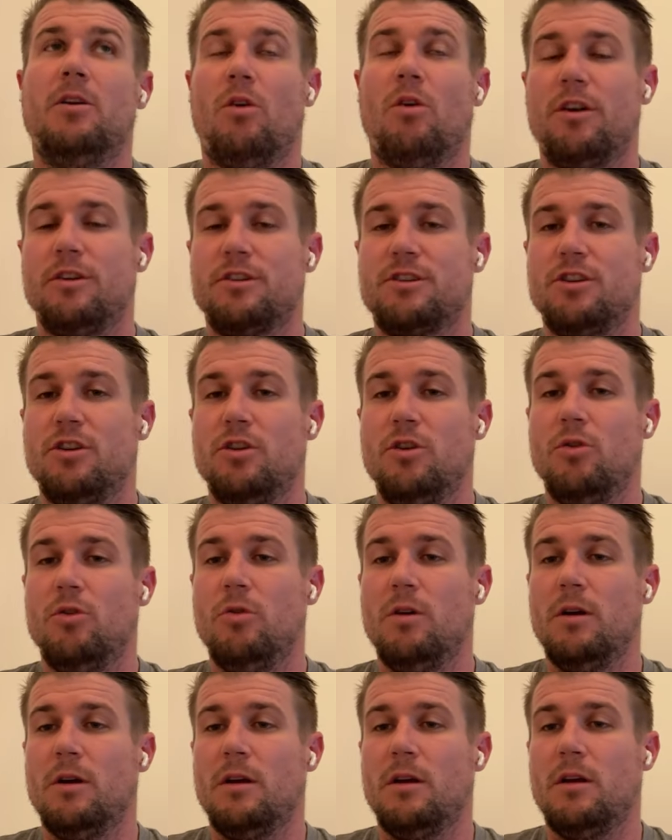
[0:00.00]
in order
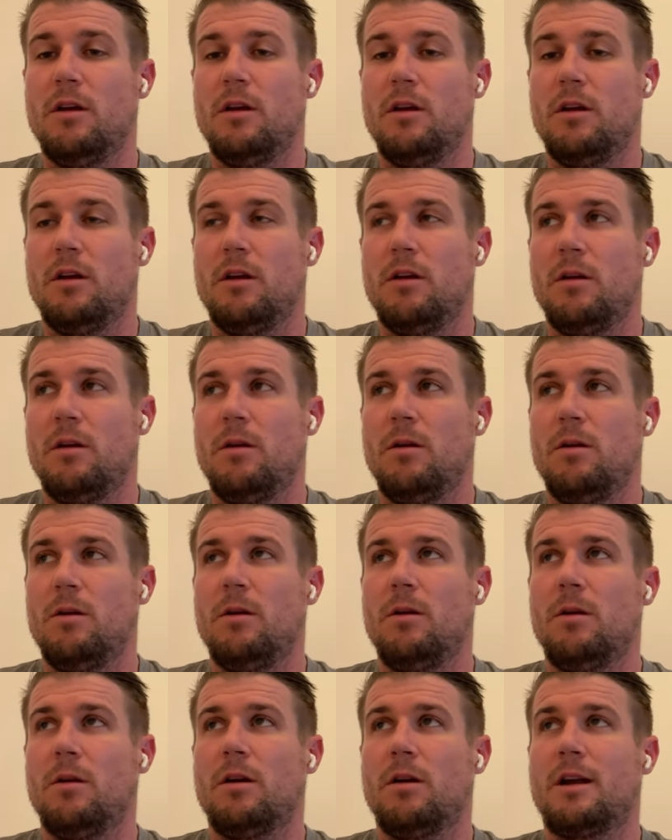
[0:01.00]
to
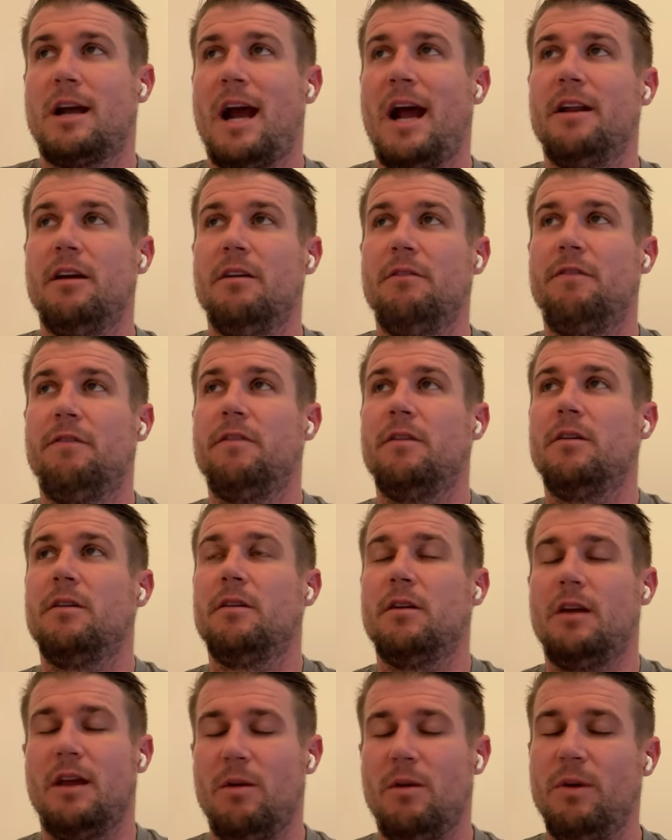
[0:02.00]
kind of,
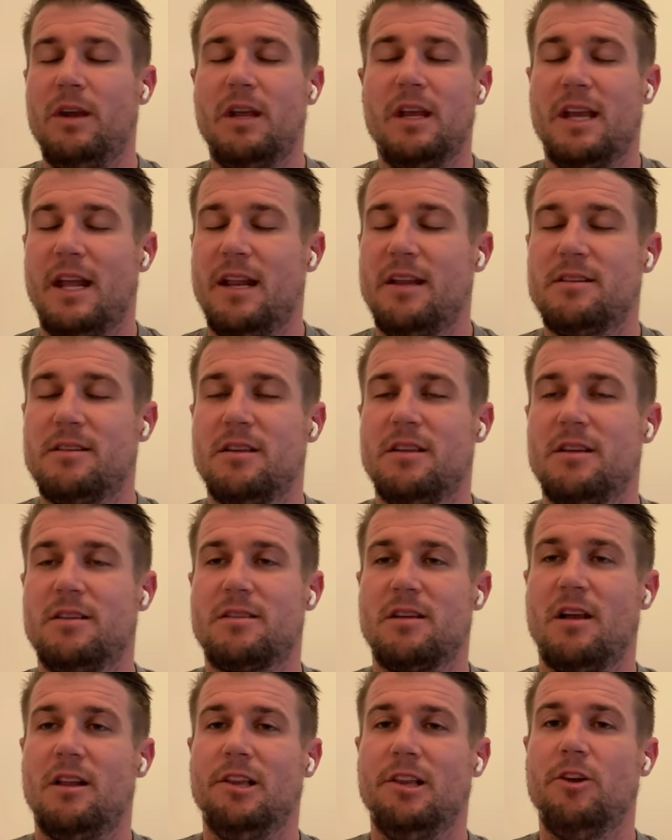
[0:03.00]
and we can get into
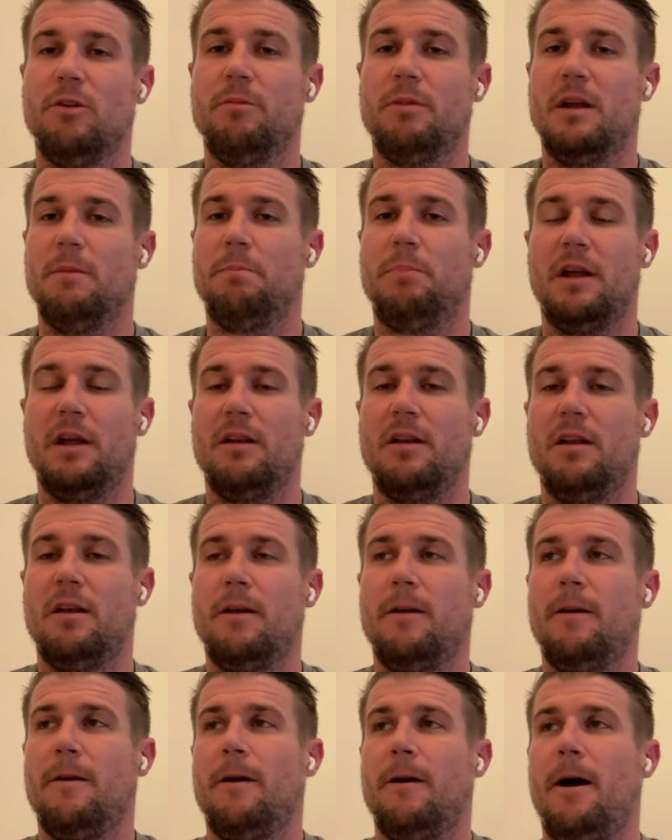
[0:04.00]
this a little bit, but
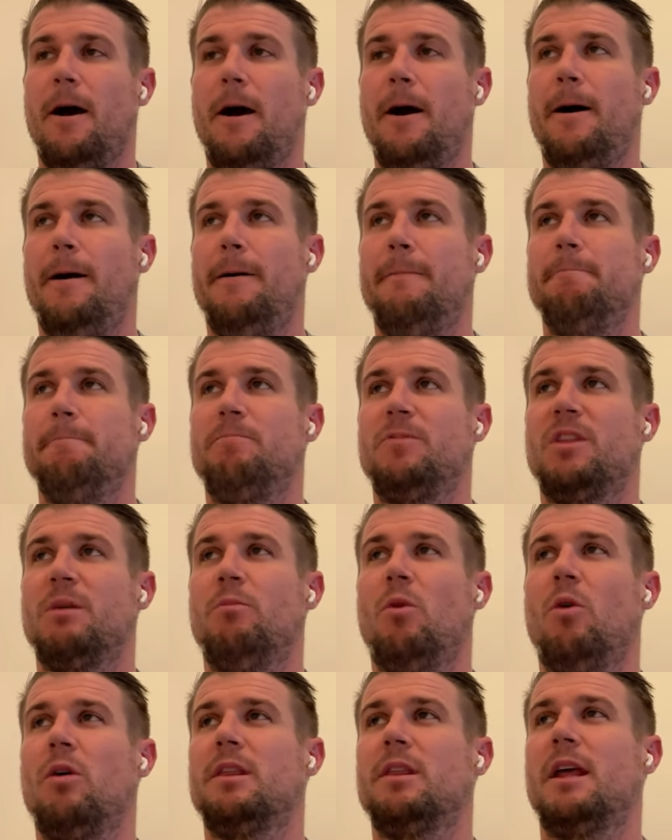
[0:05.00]

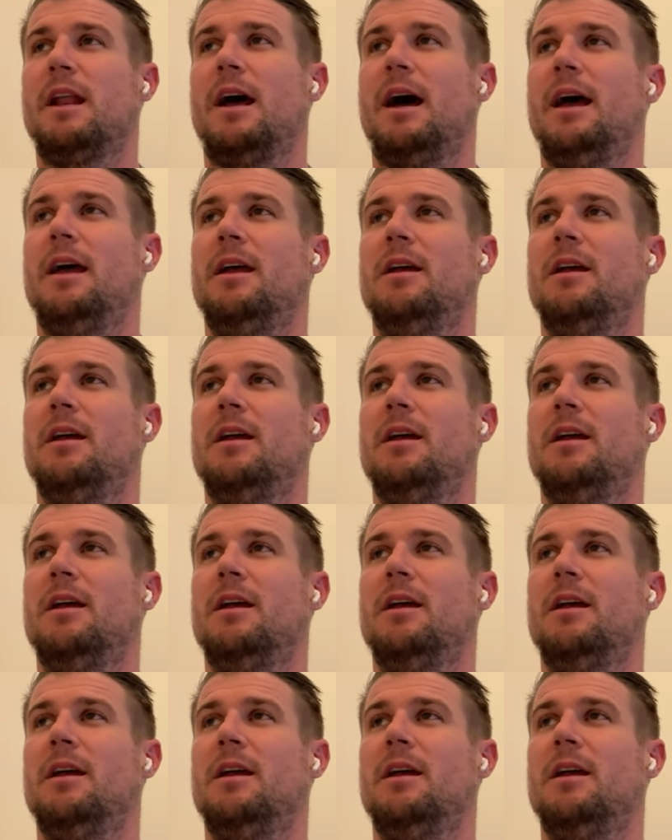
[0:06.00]
the more that